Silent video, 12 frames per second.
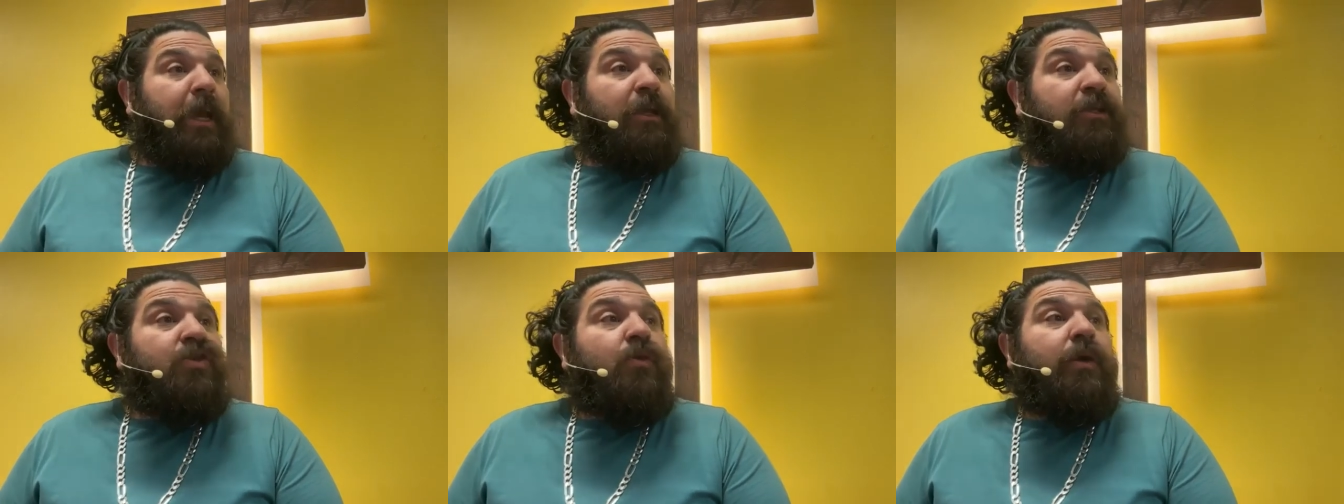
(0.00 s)

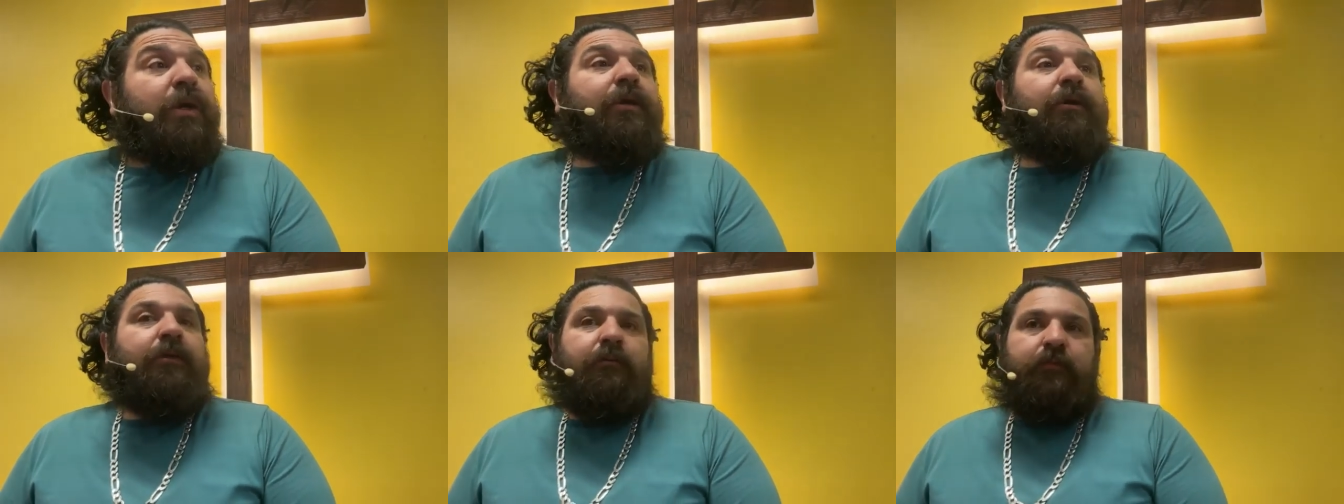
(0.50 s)

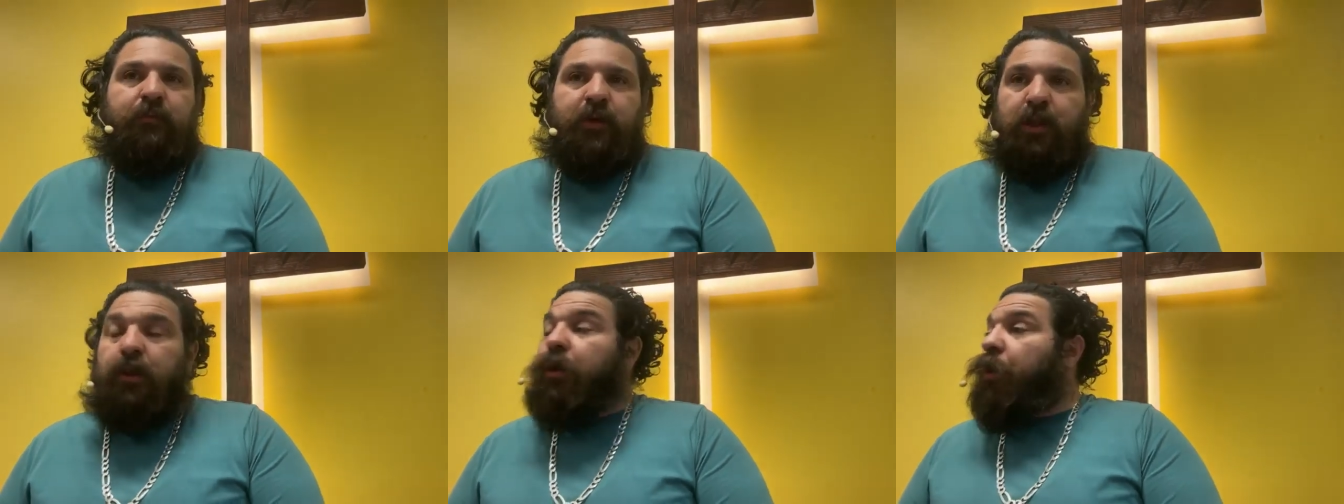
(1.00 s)
Enjoy.
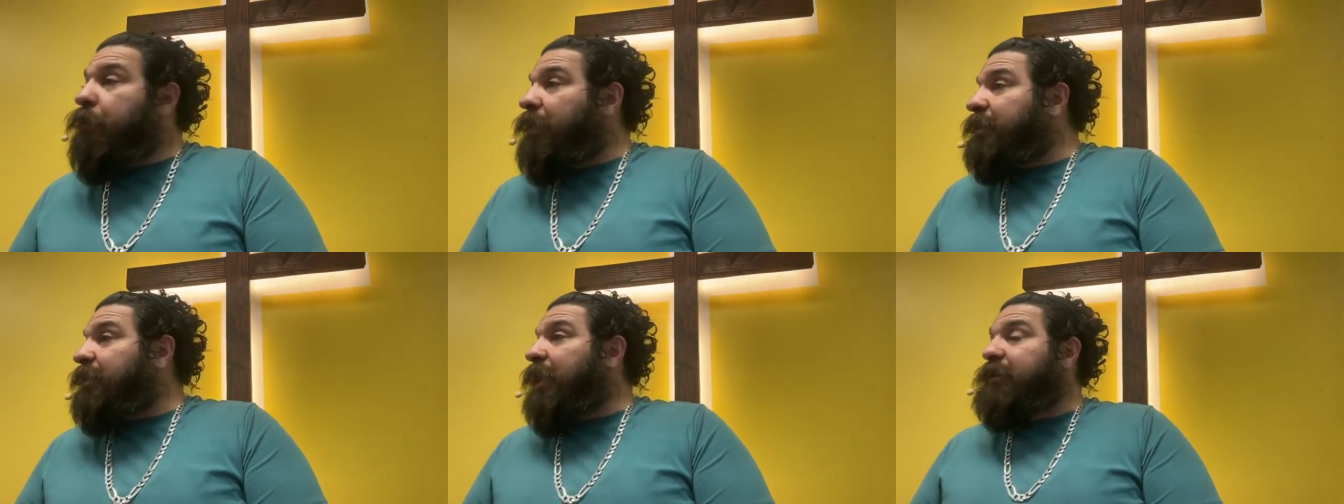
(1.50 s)
Learn
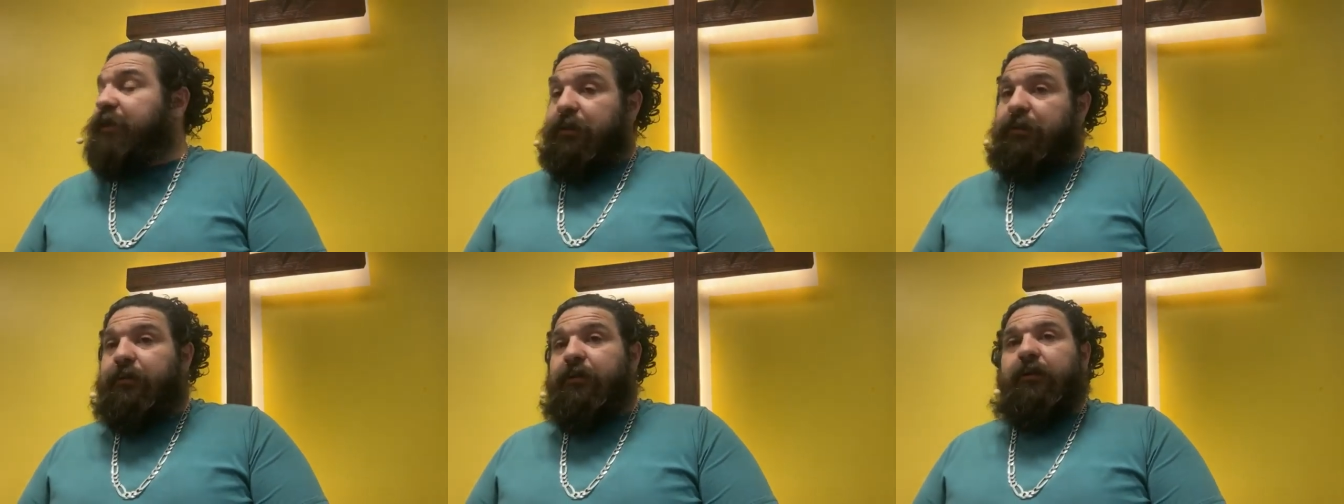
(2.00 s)
this
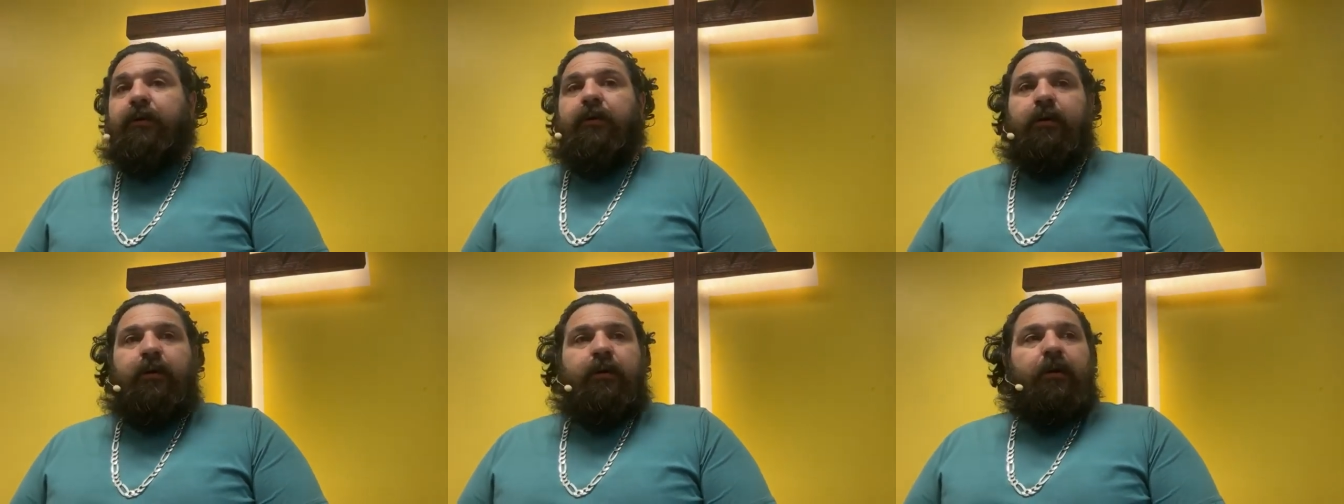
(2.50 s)
lesson.
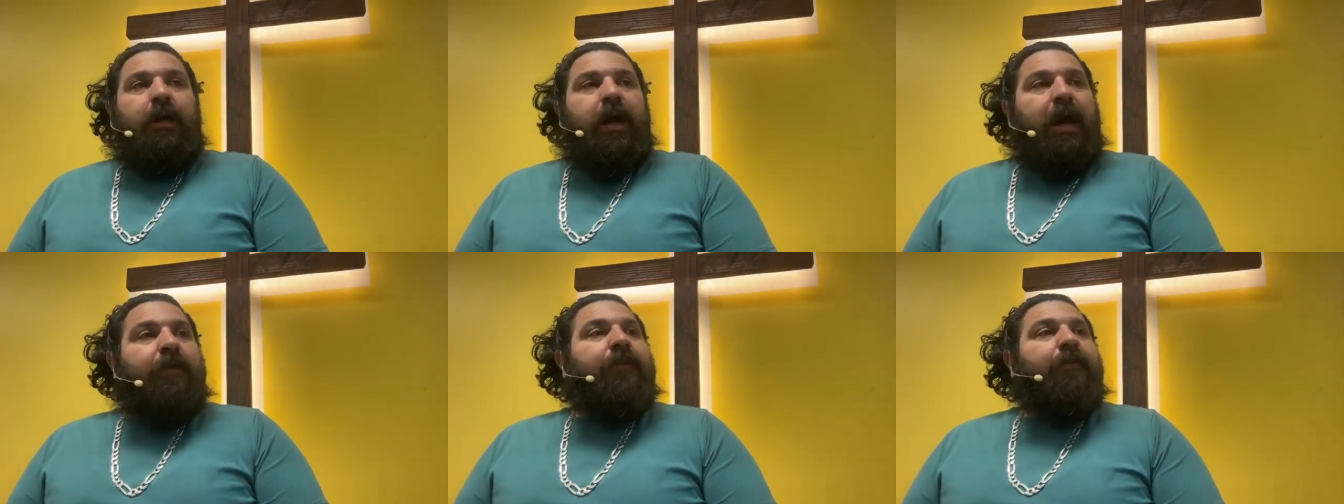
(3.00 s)

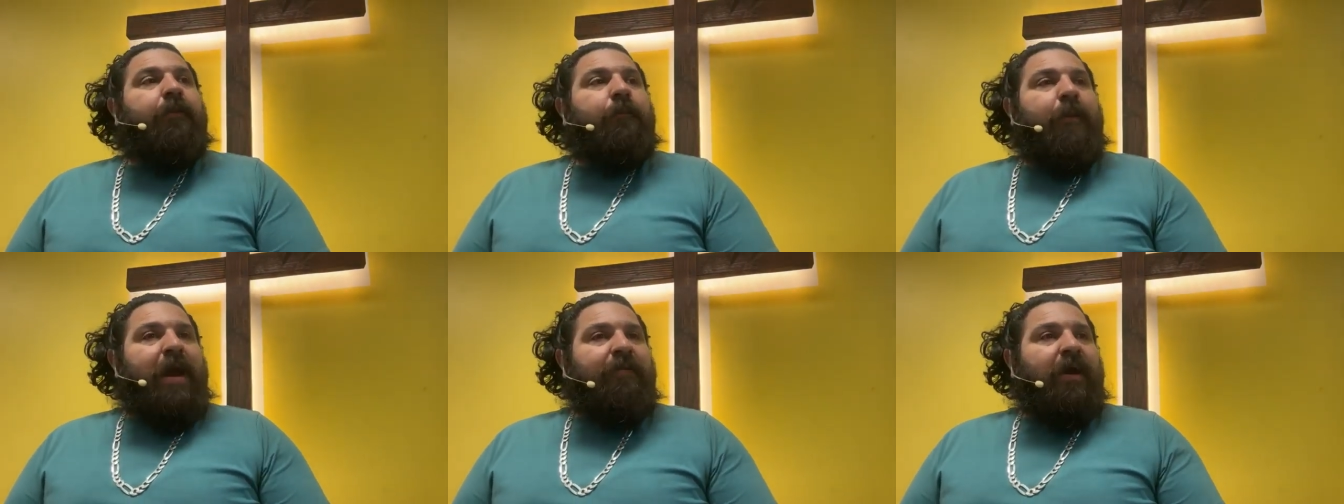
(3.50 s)
And then the
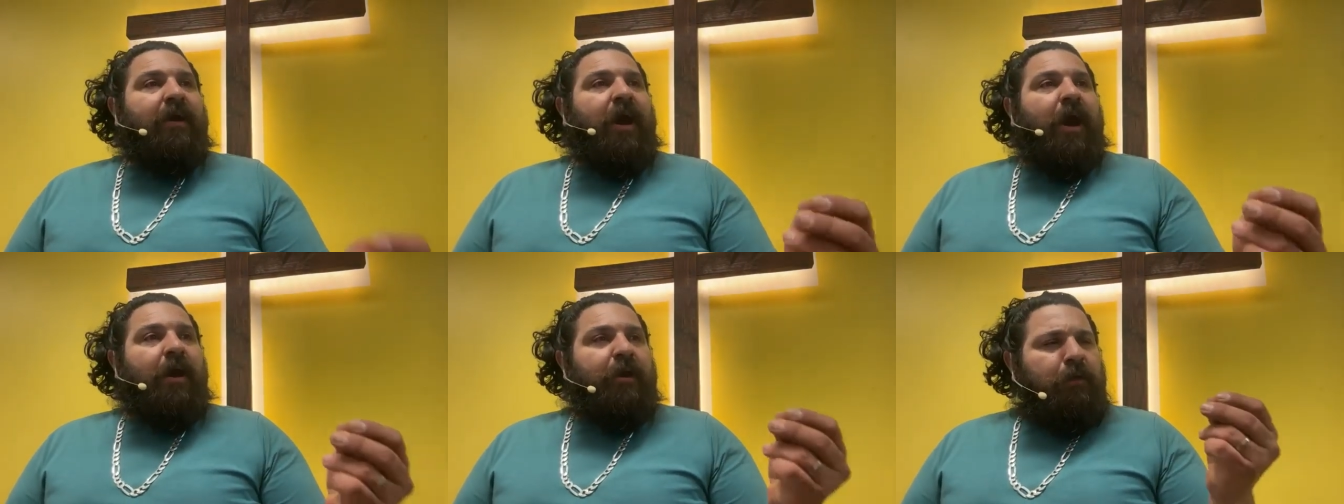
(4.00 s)
man that
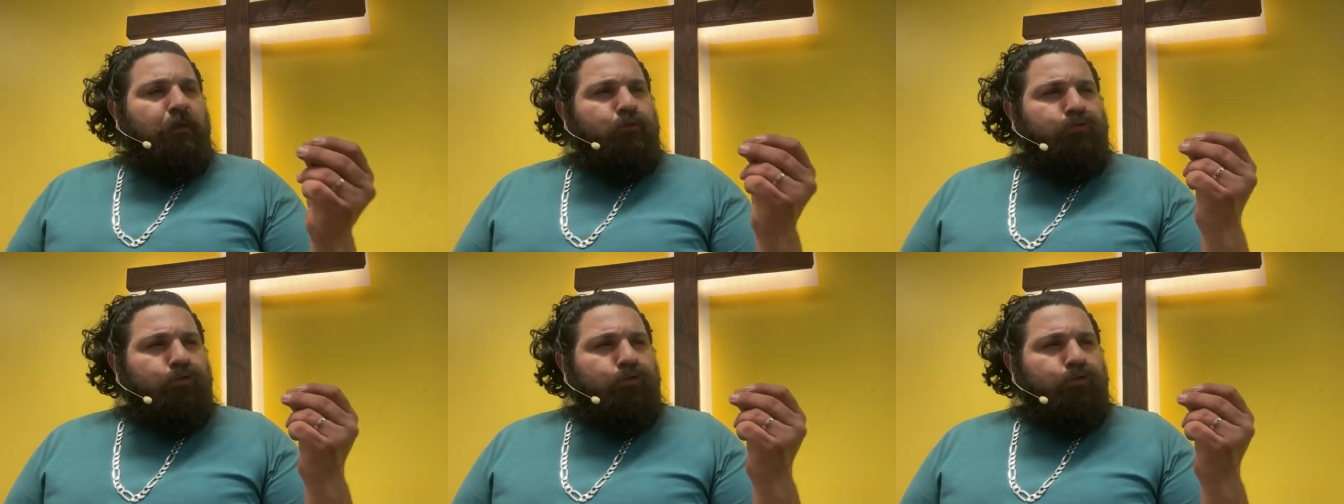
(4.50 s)
God